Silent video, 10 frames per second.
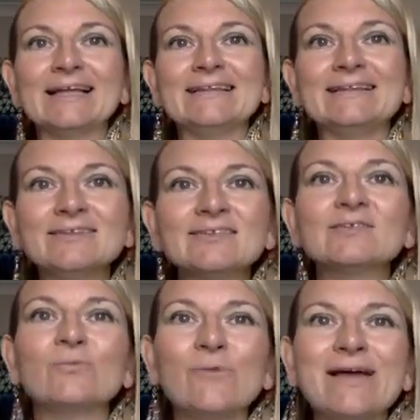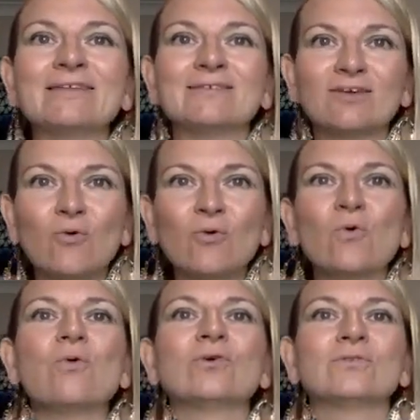And this is where this
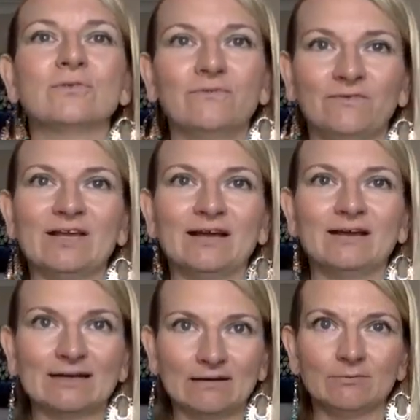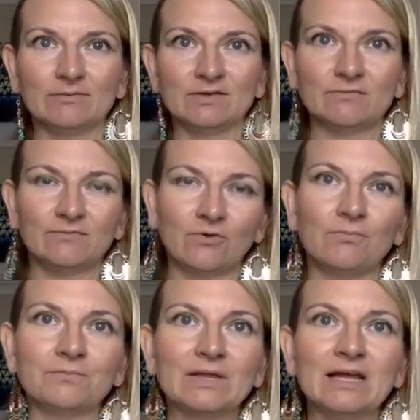whole quantum thing comes
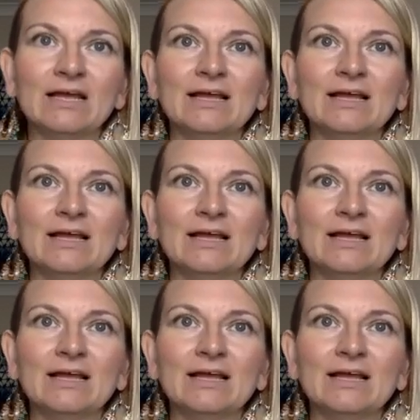from.